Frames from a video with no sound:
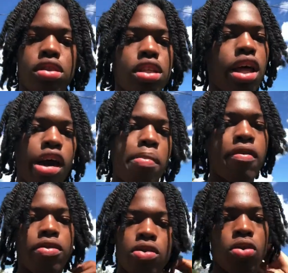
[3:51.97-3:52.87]
Like, I'm never
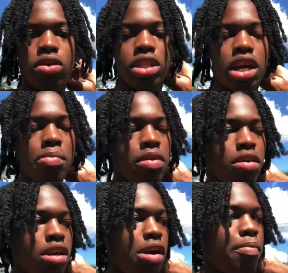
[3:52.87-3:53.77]
going to go into that, bro.
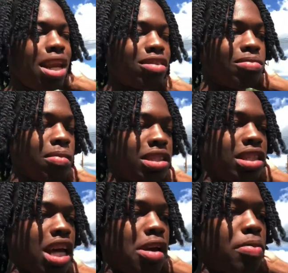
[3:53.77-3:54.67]
But that's what I'm just
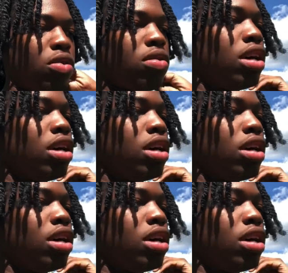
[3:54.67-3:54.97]
saying, bro.